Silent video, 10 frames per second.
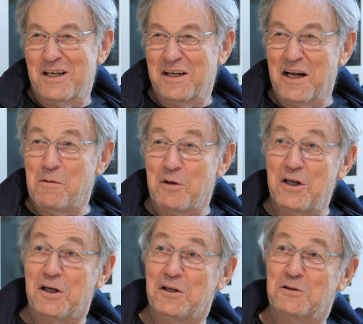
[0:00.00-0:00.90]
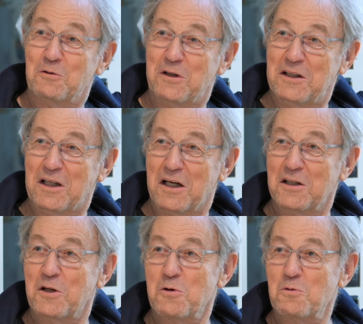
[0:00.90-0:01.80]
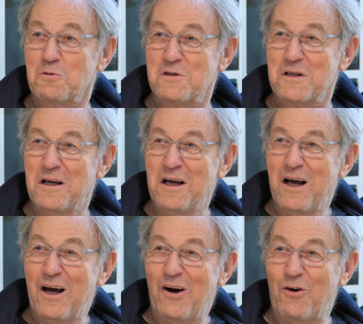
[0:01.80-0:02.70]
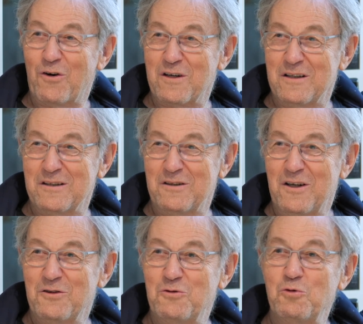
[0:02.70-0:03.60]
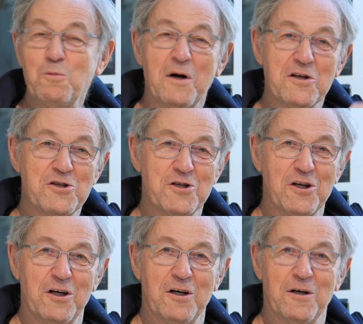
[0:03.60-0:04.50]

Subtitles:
didn't came here to get another rules, or too much